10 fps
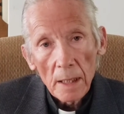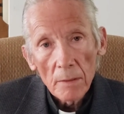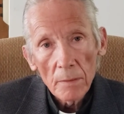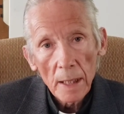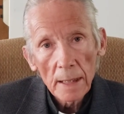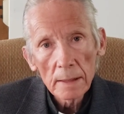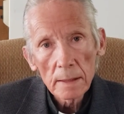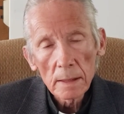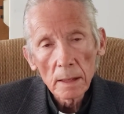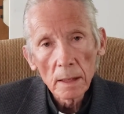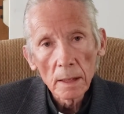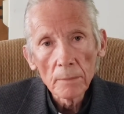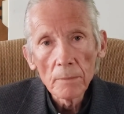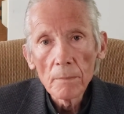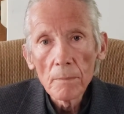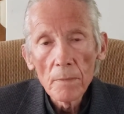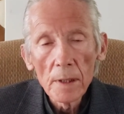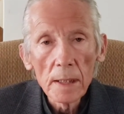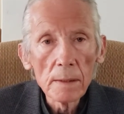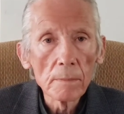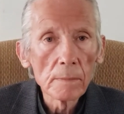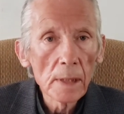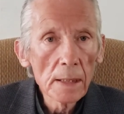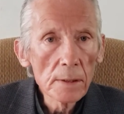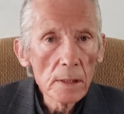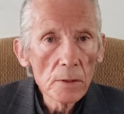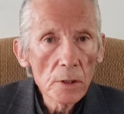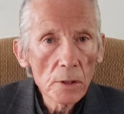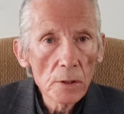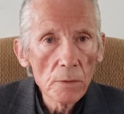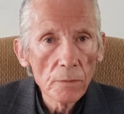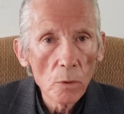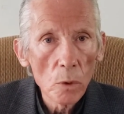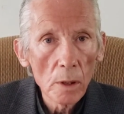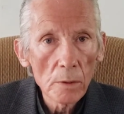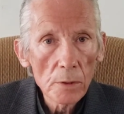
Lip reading: that the 1964